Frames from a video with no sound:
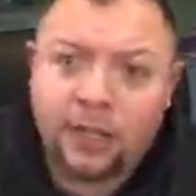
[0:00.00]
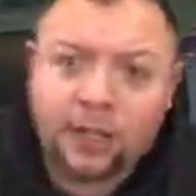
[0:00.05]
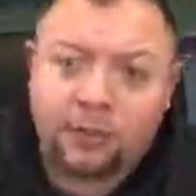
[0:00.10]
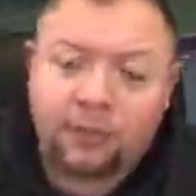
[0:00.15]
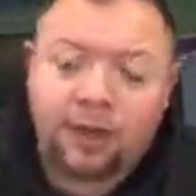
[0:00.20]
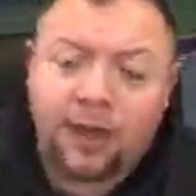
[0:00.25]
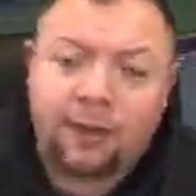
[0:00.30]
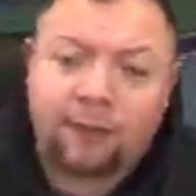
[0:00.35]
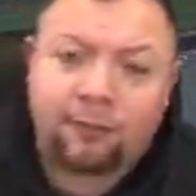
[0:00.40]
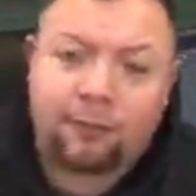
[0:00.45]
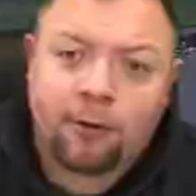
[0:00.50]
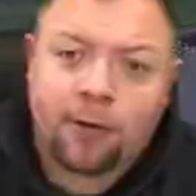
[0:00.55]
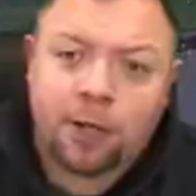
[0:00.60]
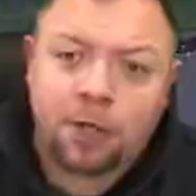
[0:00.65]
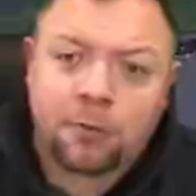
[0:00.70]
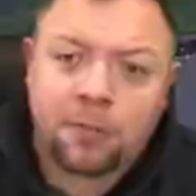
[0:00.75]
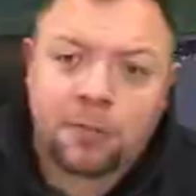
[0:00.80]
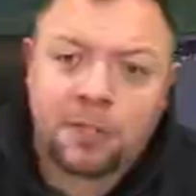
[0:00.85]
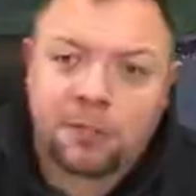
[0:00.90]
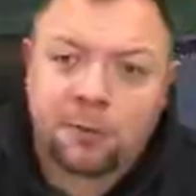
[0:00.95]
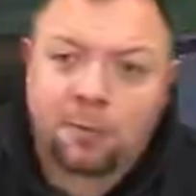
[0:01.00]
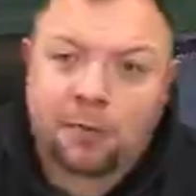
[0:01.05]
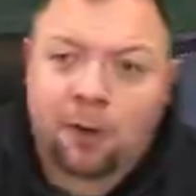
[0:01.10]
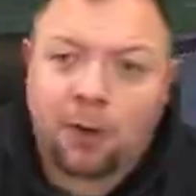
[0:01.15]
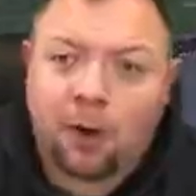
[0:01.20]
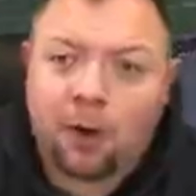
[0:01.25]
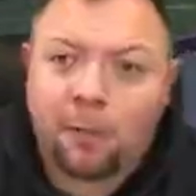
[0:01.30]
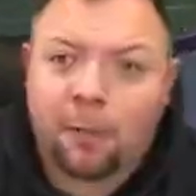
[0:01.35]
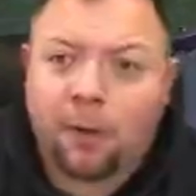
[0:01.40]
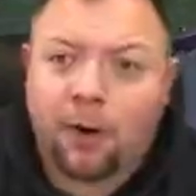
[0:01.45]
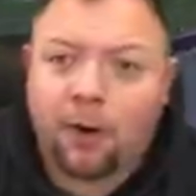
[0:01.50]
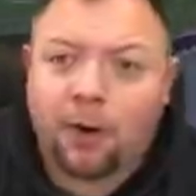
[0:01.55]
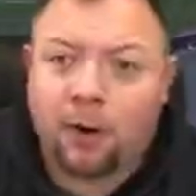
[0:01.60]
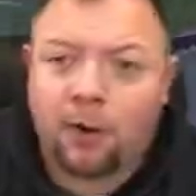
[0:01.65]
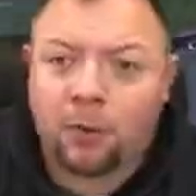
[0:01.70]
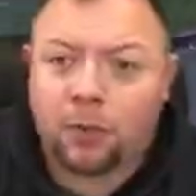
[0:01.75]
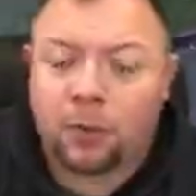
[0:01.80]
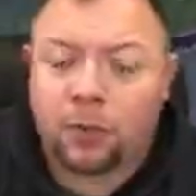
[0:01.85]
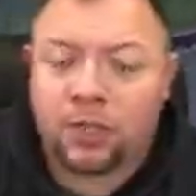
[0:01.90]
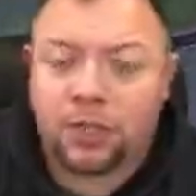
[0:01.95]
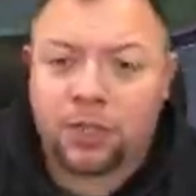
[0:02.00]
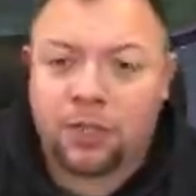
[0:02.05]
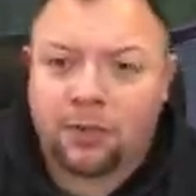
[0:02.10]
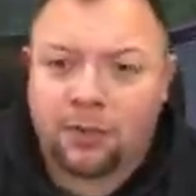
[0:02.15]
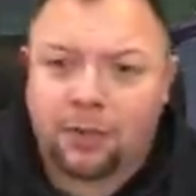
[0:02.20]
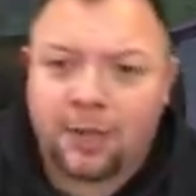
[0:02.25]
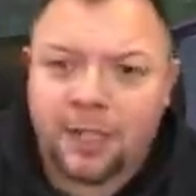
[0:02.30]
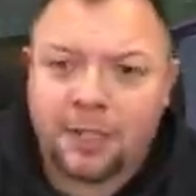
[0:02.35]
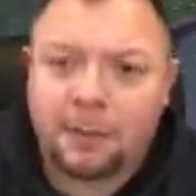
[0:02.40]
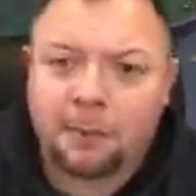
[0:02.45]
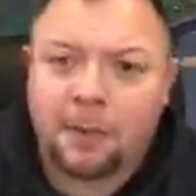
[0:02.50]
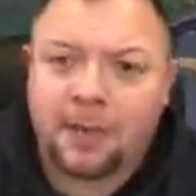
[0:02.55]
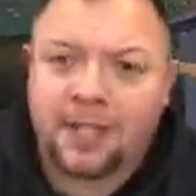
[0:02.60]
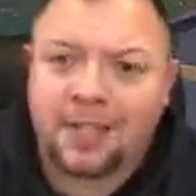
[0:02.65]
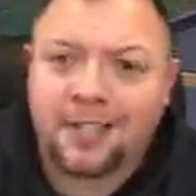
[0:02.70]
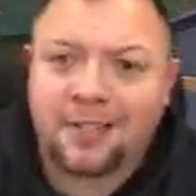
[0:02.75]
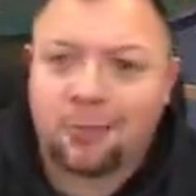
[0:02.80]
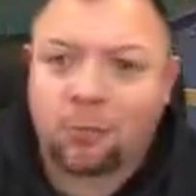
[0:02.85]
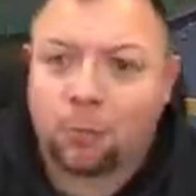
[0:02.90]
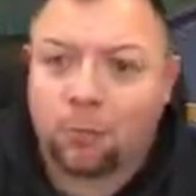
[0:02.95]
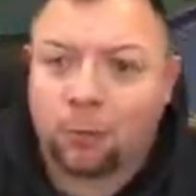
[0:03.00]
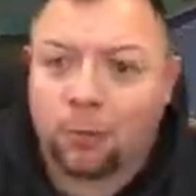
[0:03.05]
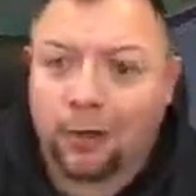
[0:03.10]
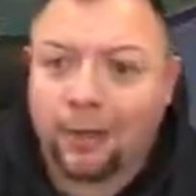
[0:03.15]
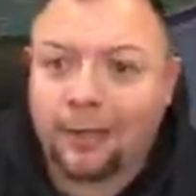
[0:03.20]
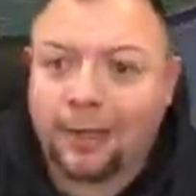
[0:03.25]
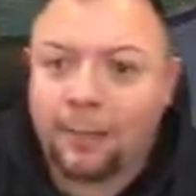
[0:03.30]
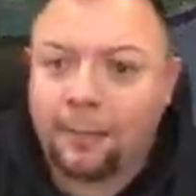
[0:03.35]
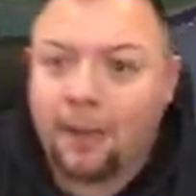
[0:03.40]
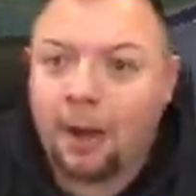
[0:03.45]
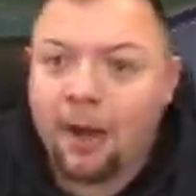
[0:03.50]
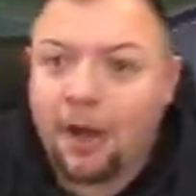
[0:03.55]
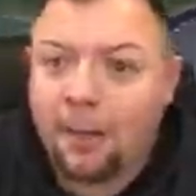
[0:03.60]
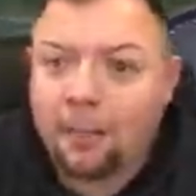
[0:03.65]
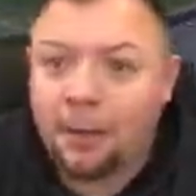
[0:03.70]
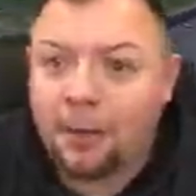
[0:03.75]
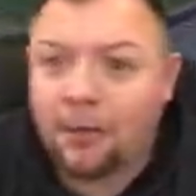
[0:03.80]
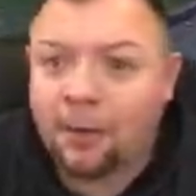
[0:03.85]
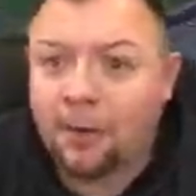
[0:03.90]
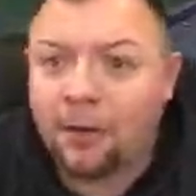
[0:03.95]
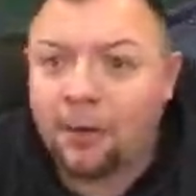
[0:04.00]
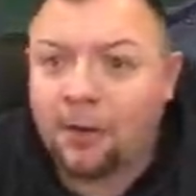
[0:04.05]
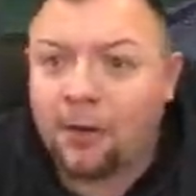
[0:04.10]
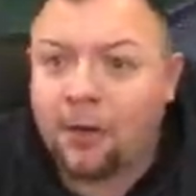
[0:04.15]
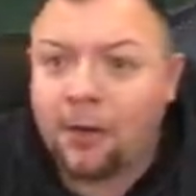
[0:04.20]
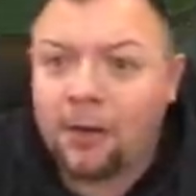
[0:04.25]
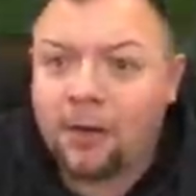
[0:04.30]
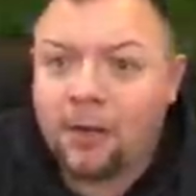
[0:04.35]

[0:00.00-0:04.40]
you've got Frenchman's Bar Park, which this place is really popular.